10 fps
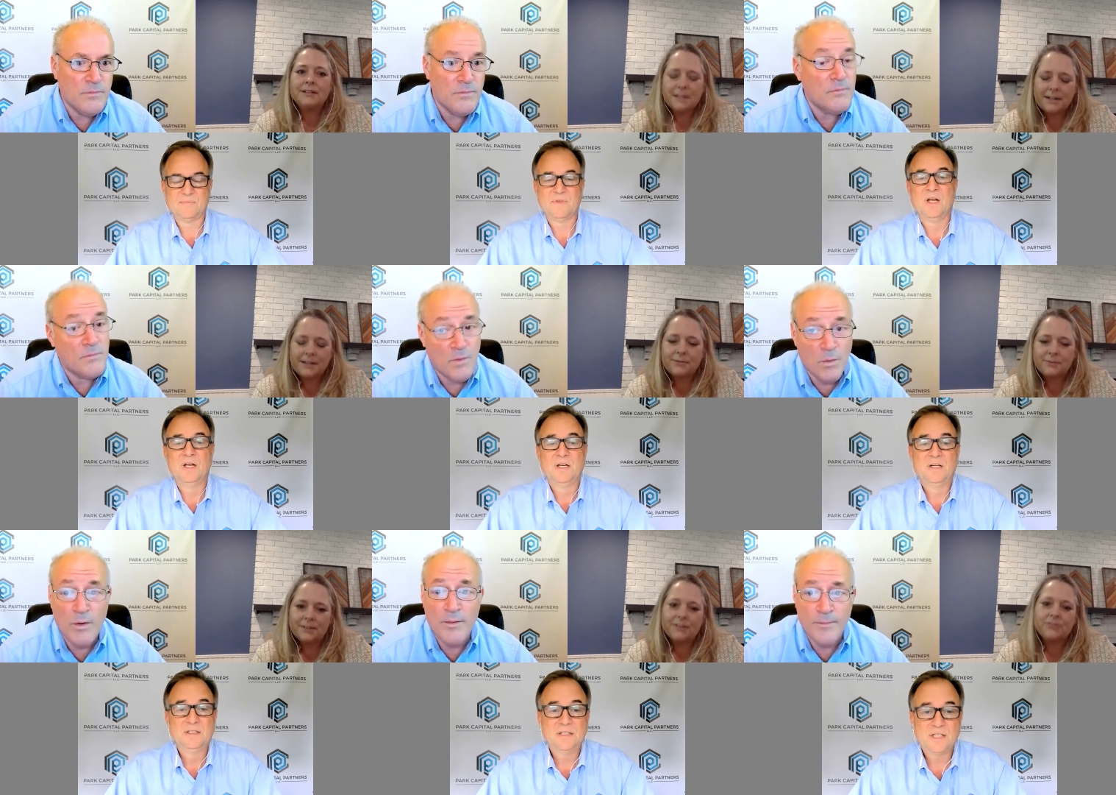Speaker 1: tiny home
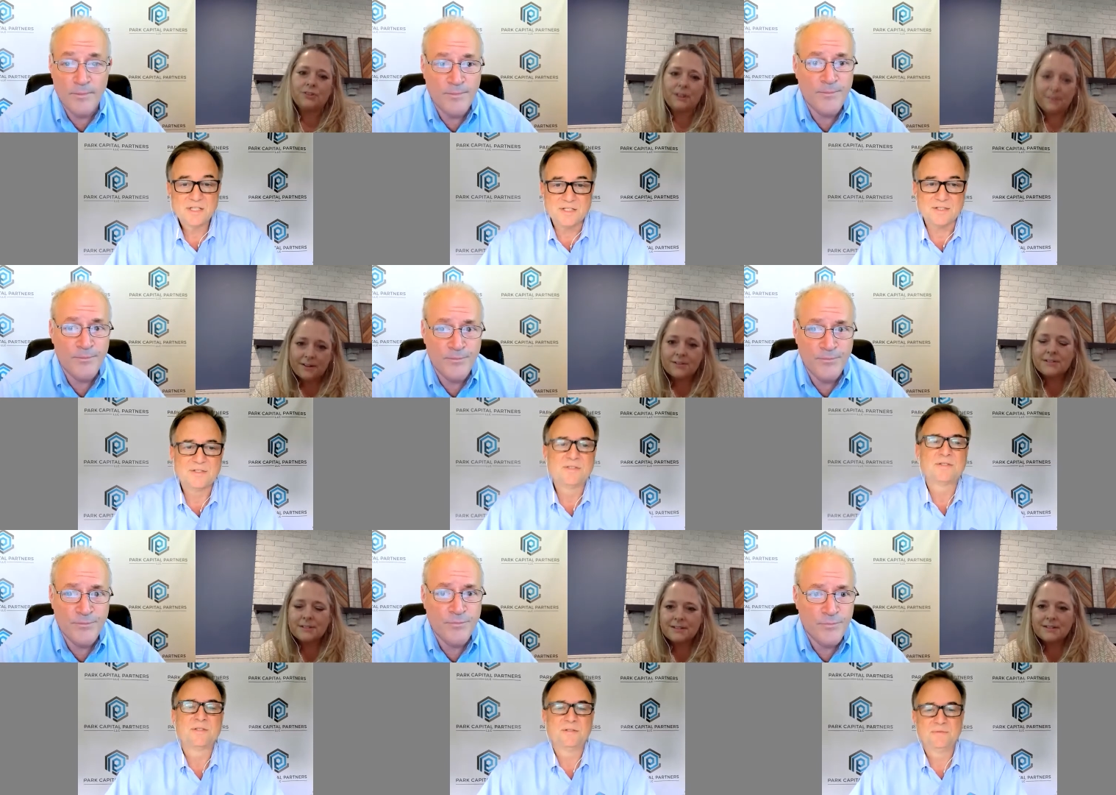village nice. in their city